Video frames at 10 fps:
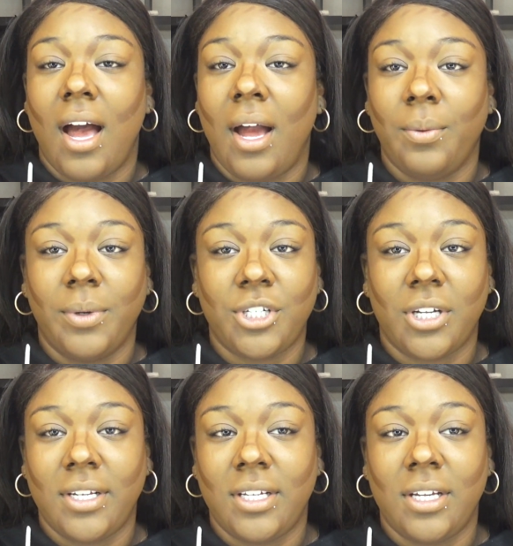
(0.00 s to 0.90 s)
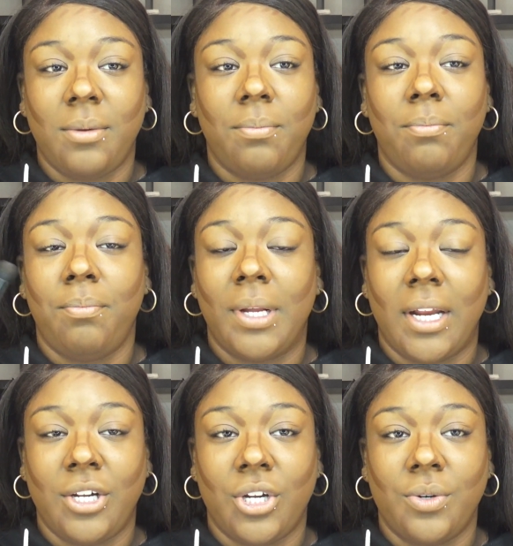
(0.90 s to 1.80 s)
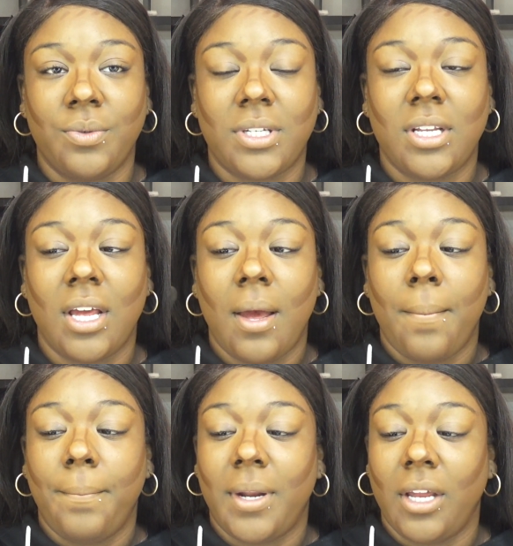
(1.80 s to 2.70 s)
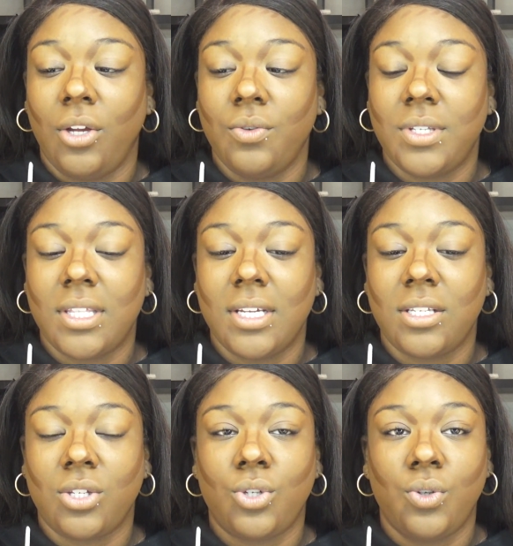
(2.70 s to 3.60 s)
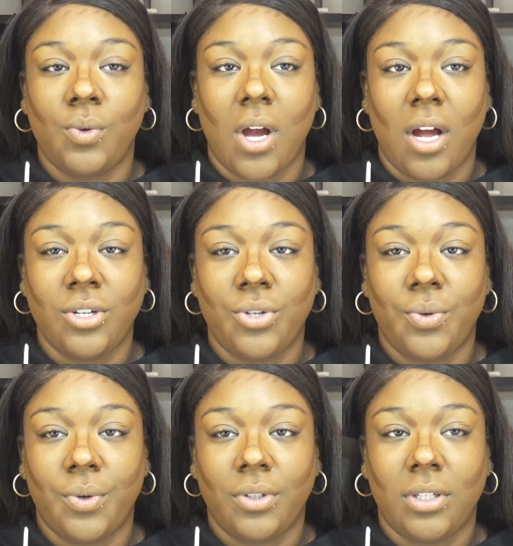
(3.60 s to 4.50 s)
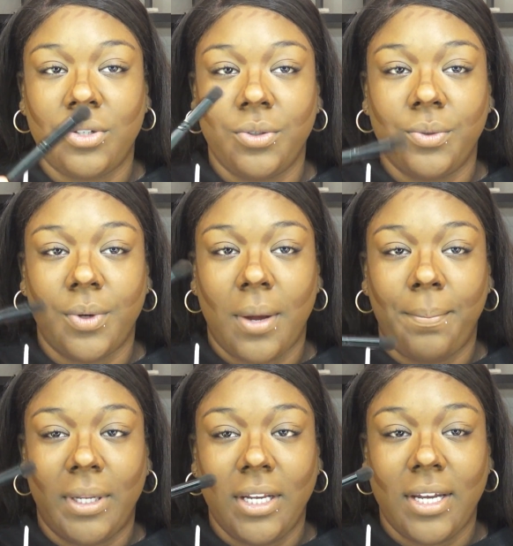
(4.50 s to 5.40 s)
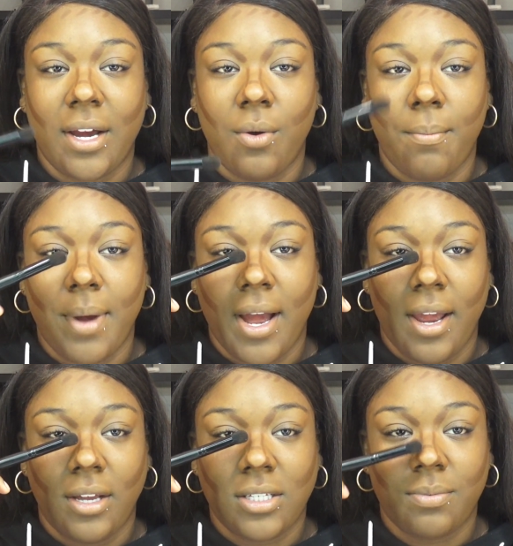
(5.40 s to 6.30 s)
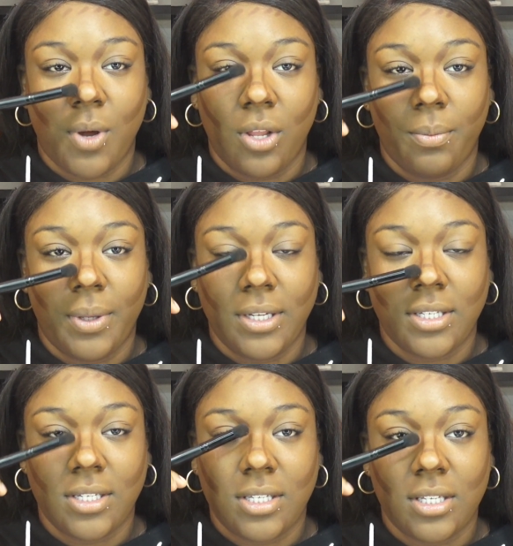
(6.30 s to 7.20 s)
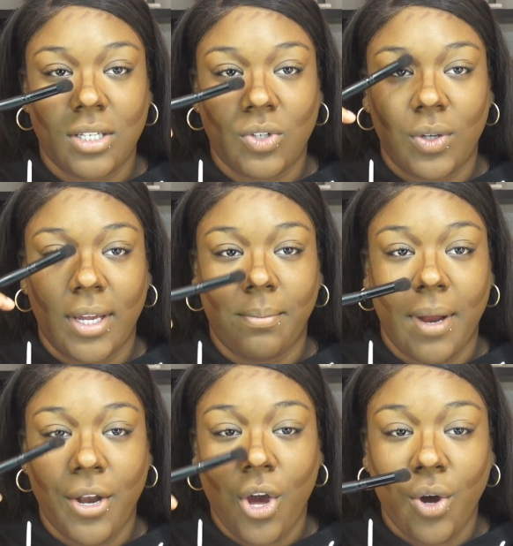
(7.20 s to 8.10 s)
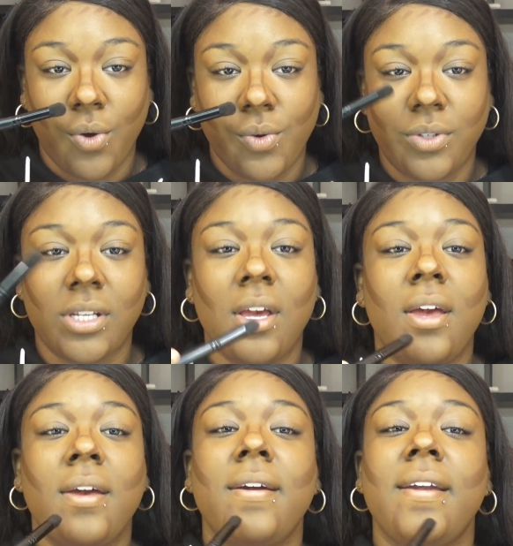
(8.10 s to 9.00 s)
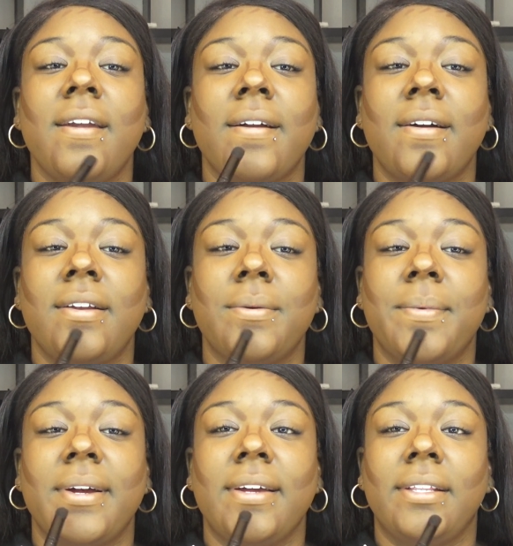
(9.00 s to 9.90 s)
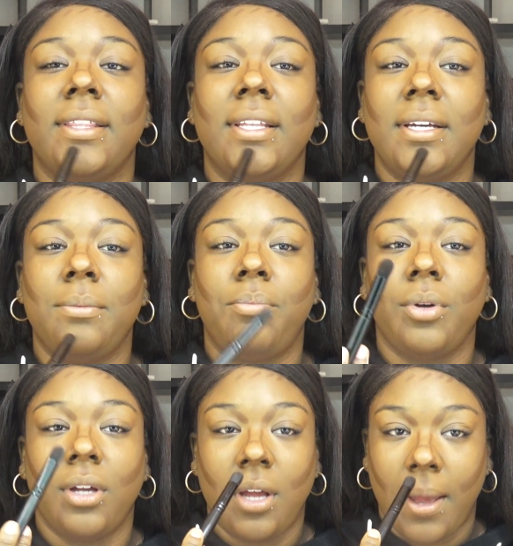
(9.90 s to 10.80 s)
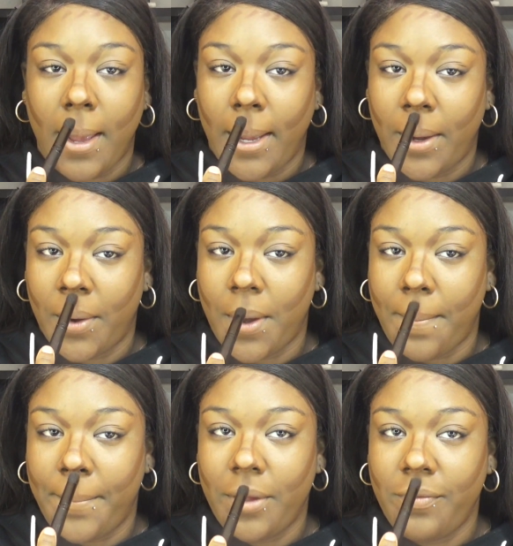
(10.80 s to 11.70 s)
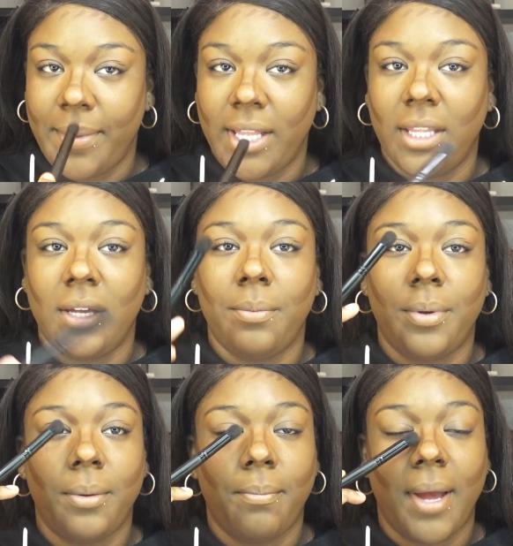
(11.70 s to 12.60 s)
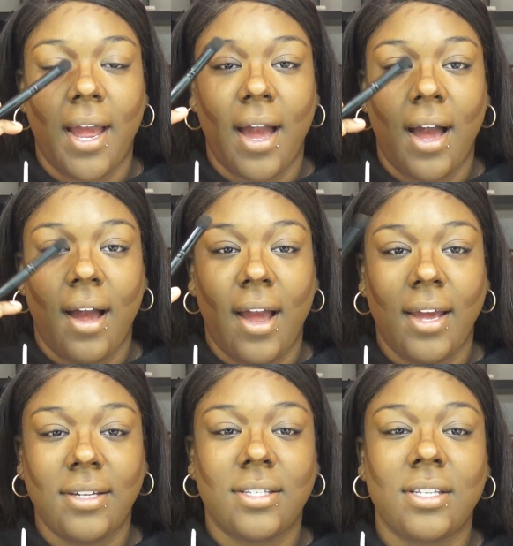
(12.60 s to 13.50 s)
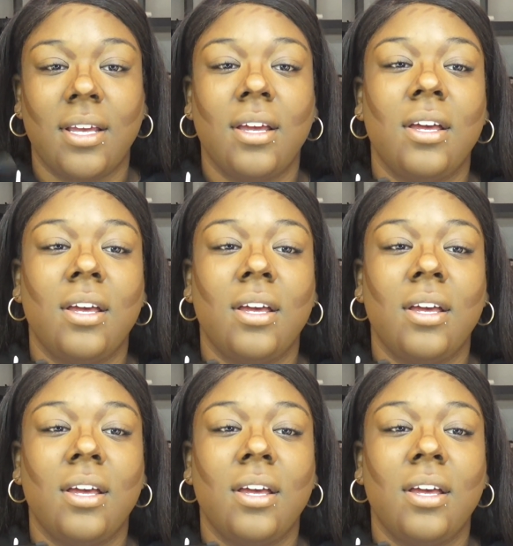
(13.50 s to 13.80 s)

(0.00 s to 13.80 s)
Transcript: I wish I did, but I don't. But I use this to contour, to blend out my smaller places. So like my nose, here under my lip, here above my lip, my eyes,